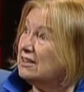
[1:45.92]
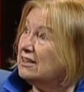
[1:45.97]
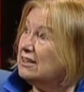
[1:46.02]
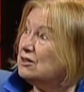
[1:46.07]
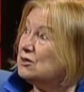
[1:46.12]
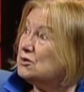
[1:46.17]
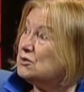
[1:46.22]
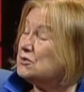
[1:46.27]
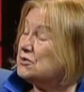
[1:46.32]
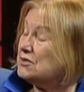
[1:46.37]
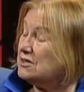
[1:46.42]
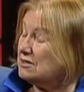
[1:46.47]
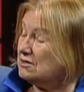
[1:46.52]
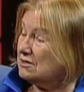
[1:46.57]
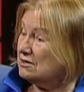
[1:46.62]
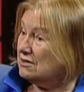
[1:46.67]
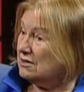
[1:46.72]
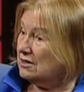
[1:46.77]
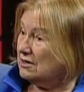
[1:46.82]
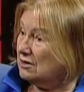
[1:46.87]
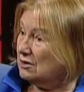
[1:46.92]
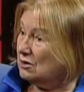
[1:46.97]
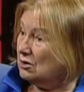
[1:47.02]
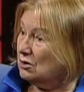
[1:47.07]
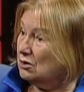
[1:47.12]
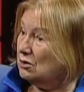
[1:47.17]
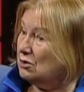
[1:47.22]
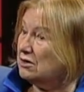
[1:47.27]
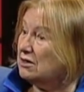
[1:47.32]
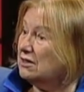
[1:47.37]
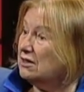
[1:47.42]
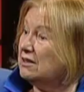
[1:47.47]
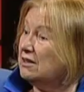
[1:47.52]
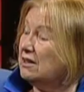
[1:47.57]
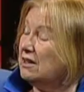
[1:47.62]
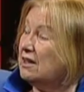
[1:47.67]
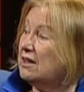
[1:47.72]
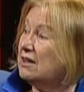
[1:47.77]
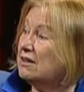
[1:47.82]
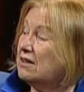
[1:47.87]
interested in
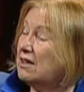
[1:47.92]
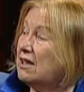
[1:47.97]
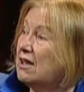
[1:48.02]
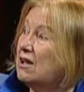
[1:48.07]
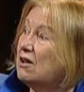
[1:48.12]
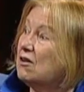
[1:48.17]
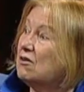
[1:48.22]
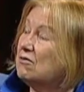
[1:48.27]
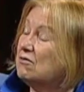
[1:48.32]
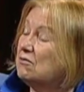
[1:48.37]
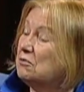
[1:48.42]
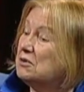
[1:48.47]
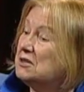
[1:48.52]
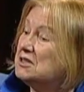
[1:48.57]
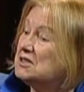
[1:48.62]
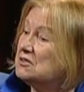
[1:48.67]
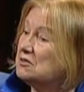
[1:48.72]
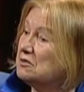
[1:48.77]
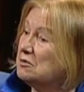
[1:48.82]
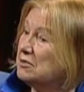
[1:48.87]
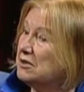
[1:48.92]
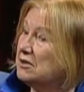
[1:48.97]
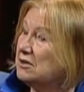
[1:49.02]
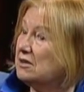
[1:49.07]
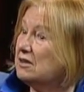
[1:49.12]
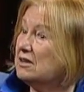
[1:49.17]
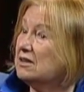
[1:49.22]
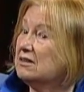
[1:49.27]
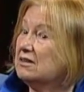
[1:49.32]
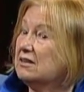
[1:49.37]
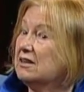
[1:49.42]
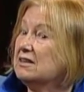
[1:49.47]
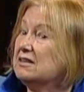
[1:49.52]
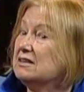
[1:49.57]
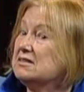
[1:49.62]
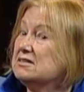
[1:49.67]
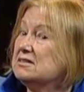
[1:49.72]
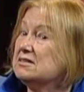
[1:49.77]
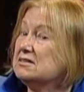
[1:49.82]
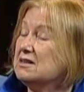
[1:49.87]
looking at how Voice of America can
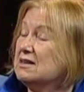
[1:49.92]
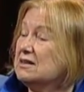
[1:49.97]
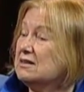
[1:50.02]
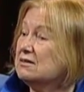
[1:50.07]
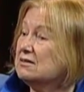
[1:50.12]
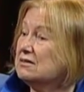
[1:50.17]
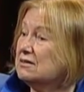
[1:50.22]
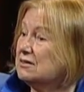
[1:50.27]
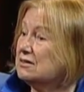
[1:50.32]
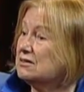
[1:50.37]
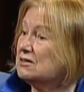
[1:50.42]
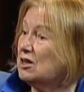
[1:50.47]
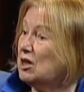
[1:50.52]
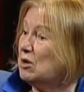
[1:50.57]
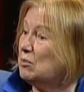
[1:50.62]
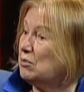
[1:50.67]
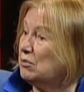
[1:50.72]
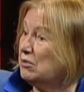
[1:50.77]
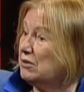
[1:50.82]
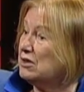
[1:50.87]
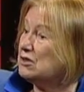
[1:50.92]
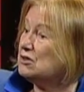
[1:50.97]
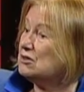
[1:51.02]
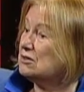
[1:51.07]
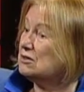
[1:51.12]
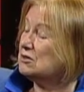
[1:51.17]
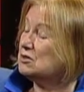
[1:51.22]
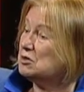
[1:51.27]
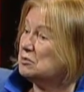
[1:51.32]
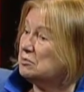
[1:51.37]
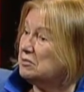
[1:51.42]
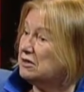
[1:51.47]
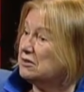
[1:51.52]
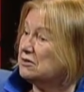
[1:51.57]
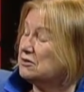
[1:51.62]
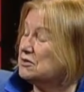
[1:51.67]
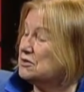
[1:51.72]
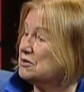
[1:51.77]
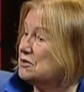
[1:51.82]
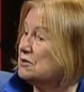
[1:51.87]
extend its operations to
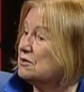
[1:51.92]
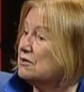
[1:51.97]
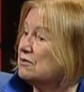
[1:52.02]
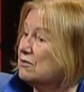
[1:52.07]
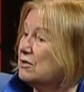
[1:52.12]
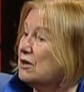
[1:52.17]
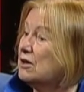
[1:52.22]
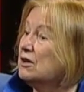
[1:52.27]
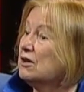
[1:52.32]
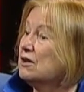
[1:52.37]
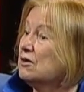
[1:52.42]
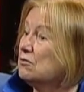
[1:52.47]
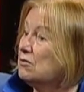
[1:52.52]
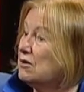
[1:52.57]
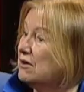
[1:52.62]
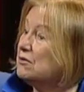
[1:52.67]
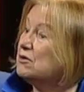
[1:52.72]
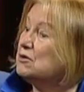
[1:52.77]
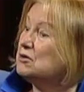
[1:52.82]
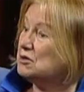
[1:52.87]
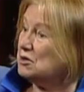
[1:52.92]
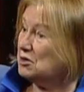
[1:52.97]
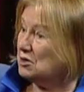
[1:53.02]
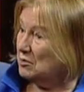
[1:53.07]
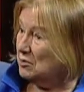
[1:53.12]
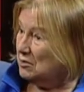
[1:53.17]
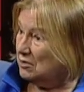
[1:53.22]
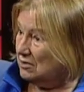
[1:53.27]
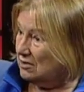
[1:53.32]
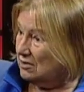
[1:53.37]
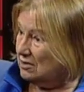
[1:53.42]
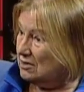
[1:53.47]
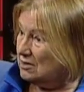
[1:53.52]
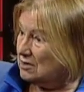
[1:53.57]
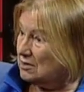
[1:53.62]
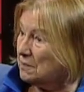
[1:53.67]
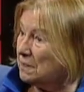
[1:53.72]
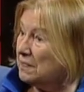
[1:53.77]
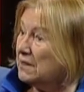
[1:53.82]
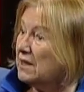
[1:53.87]
better serve refugee communities.